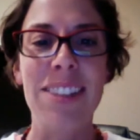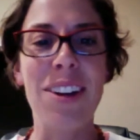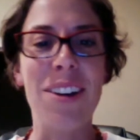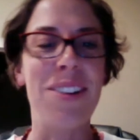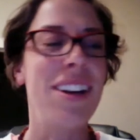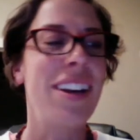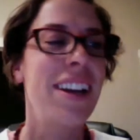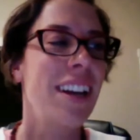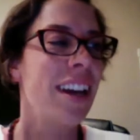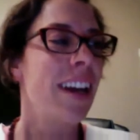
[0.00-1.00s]
So
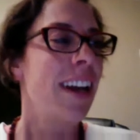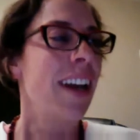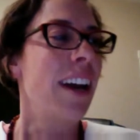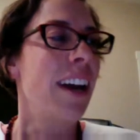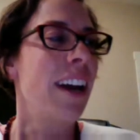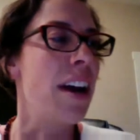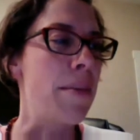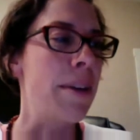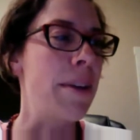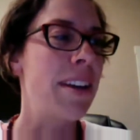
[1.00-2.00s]

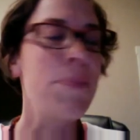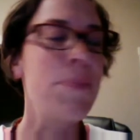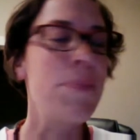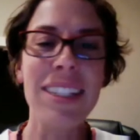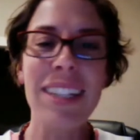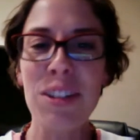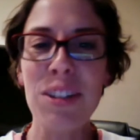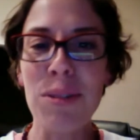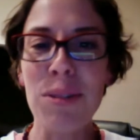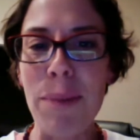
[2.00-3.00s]
the biggest thing
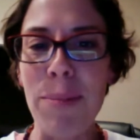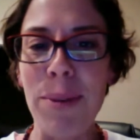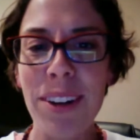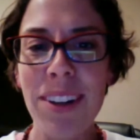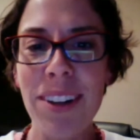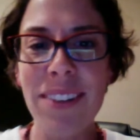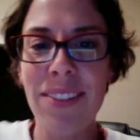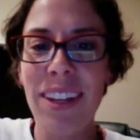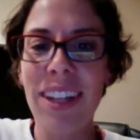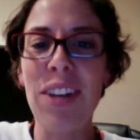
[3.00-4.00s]
to remember,
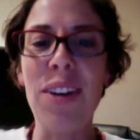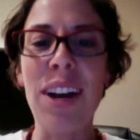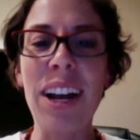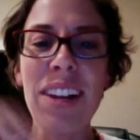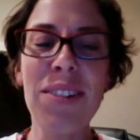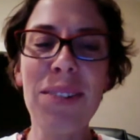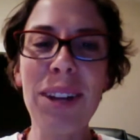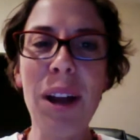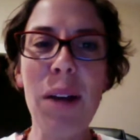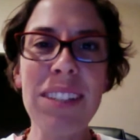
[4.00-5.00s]
I know
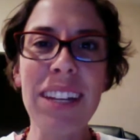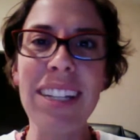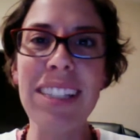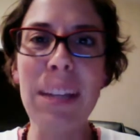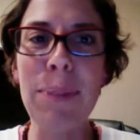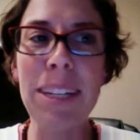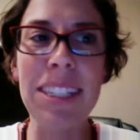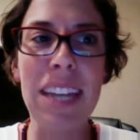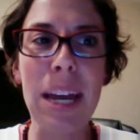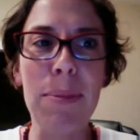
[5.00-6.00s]
we always like step by step